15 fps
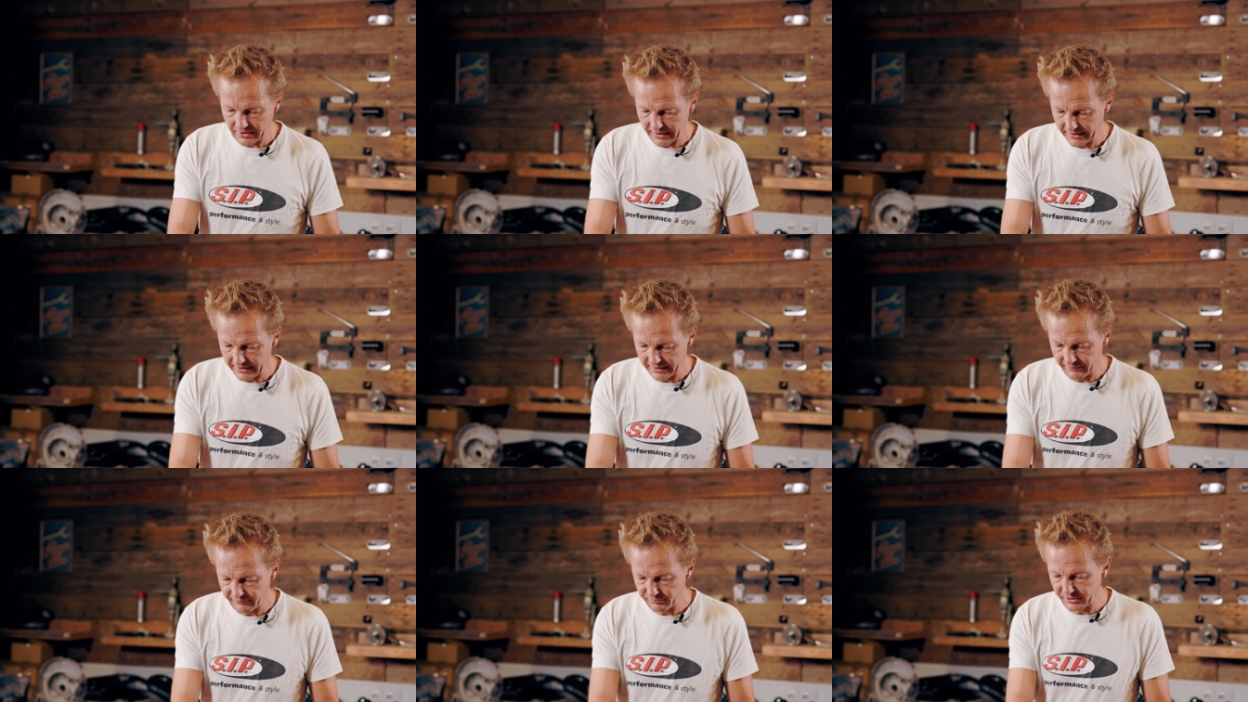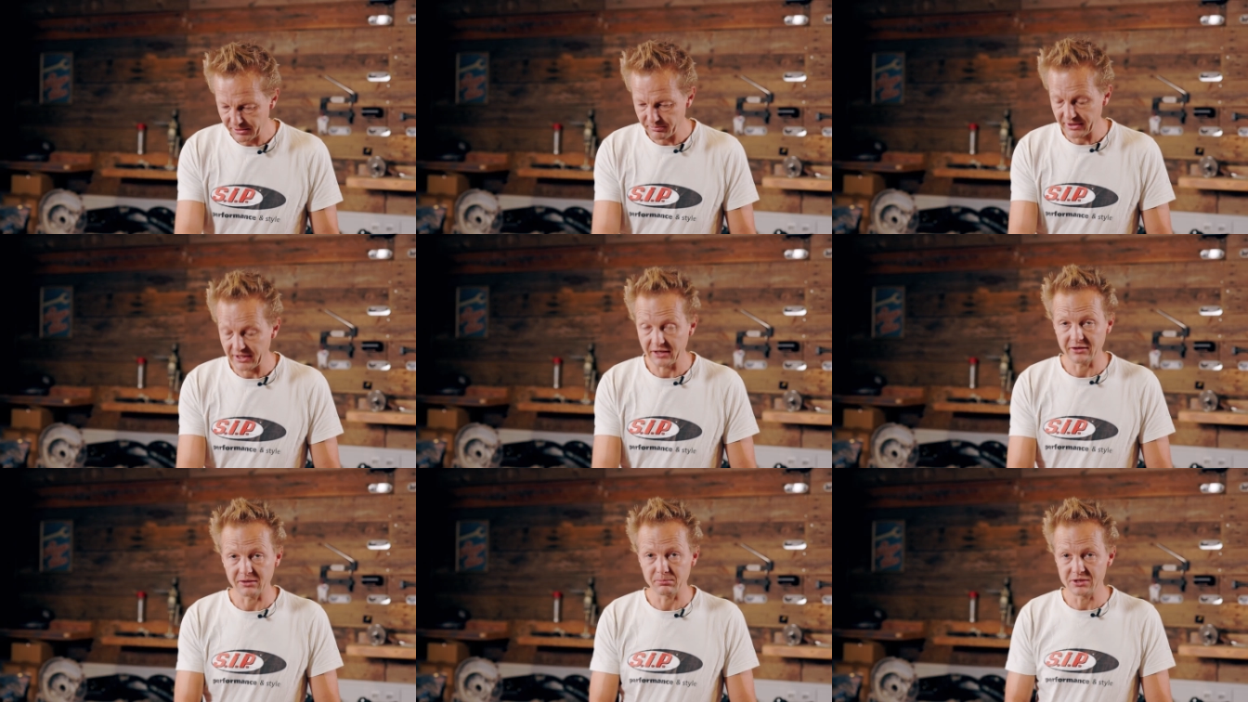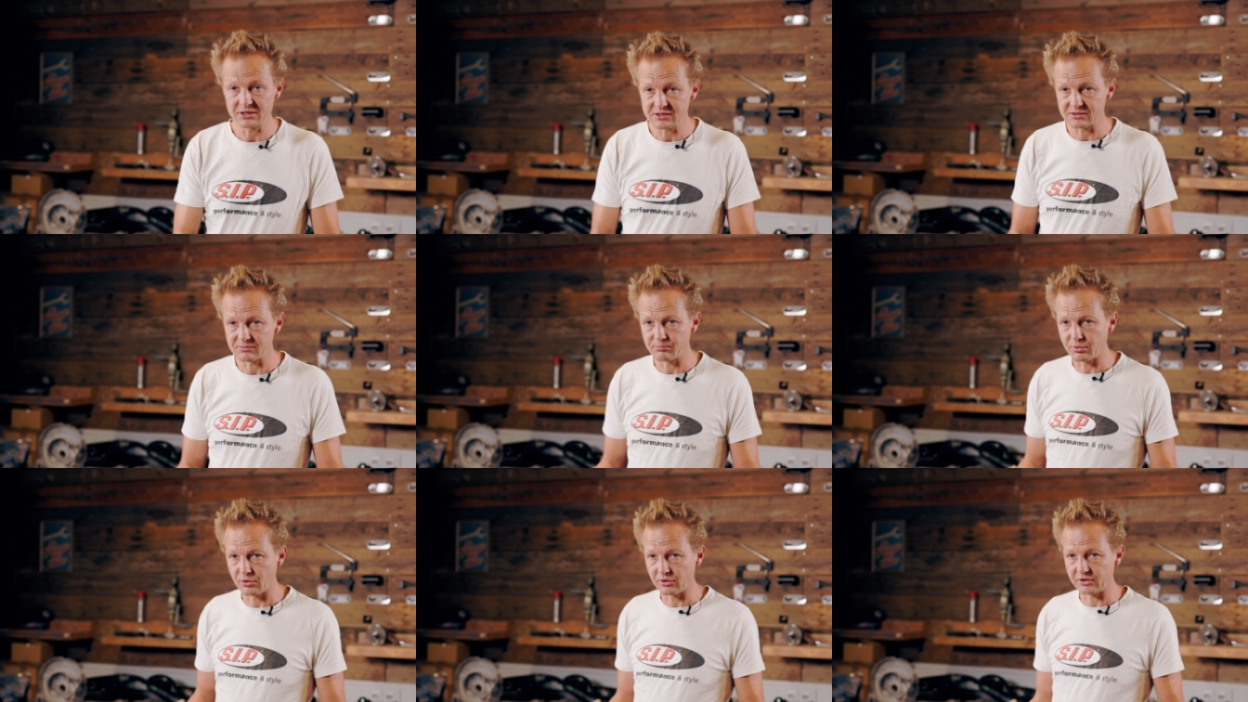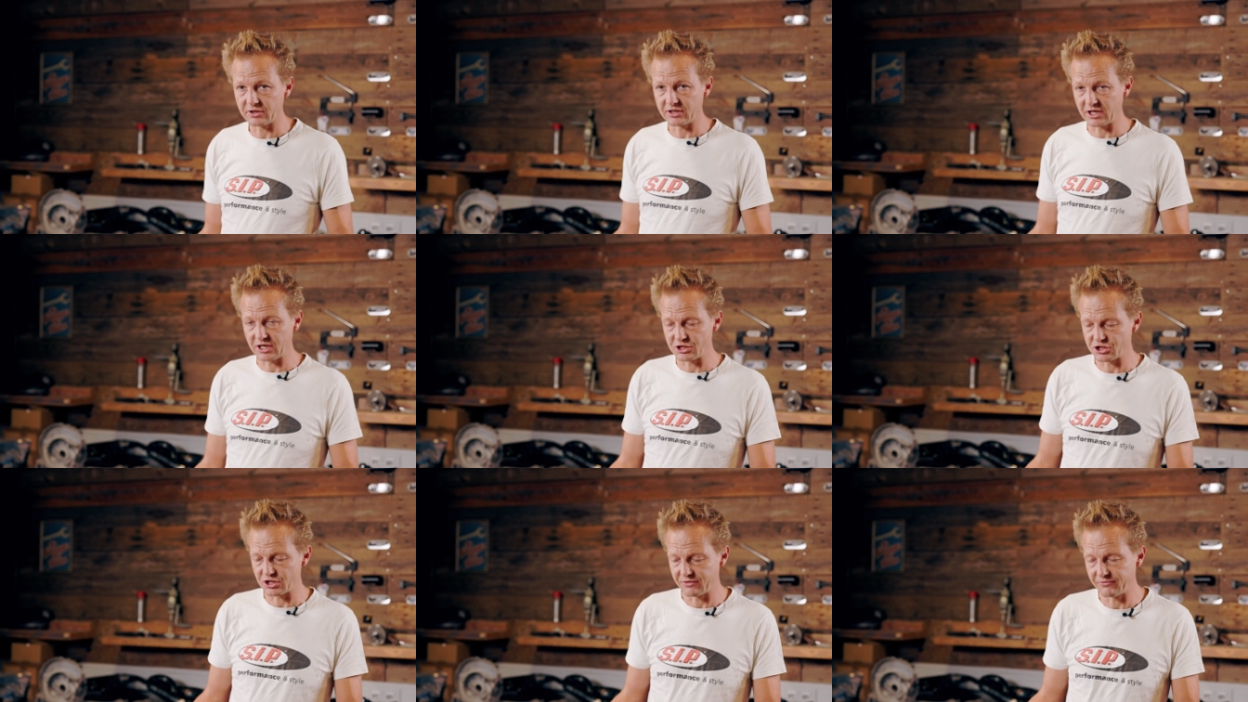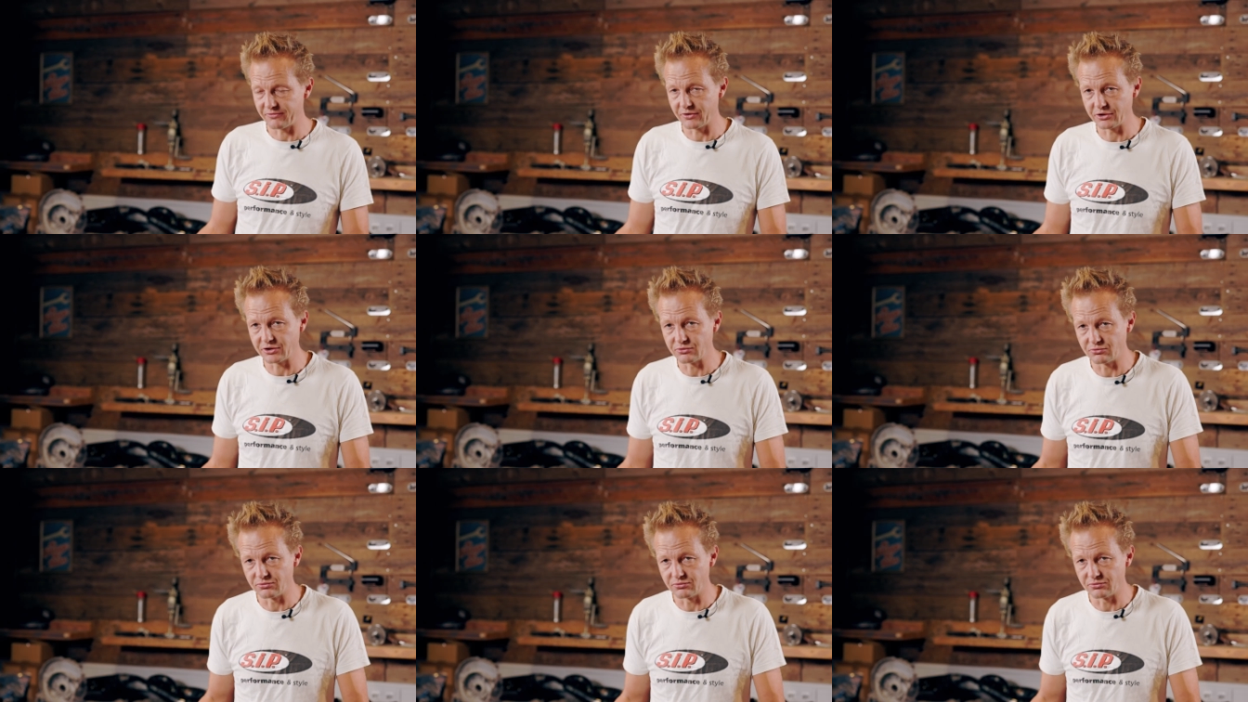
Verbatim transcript: I have prepared a piston ported engine for you.